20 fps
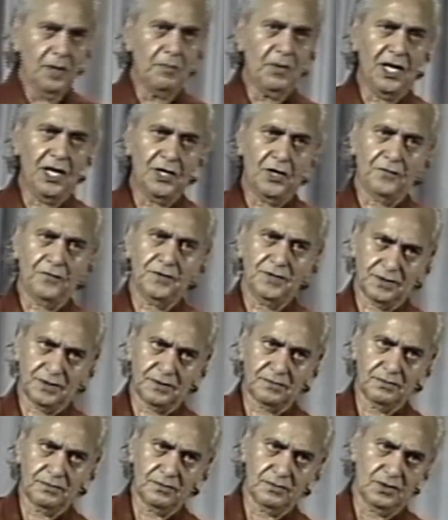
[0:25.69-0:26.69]
a
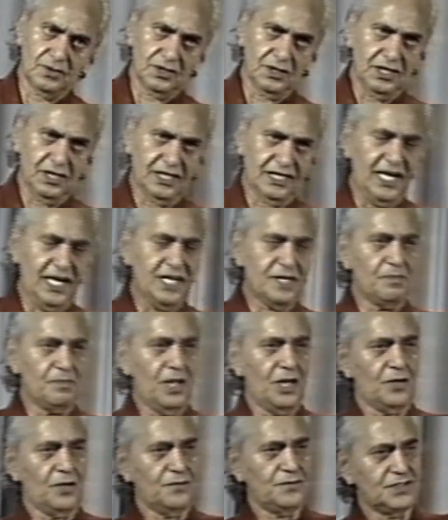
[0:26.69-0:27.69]

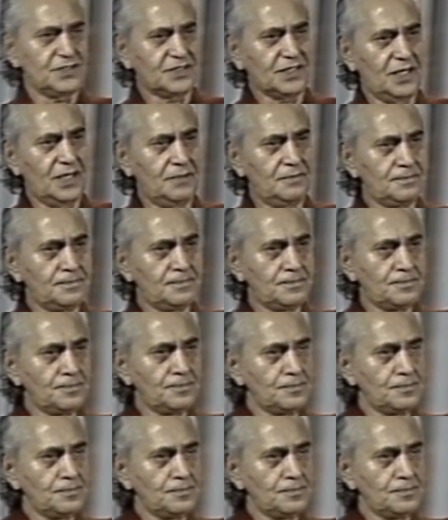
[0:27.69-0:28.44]
great man of his time.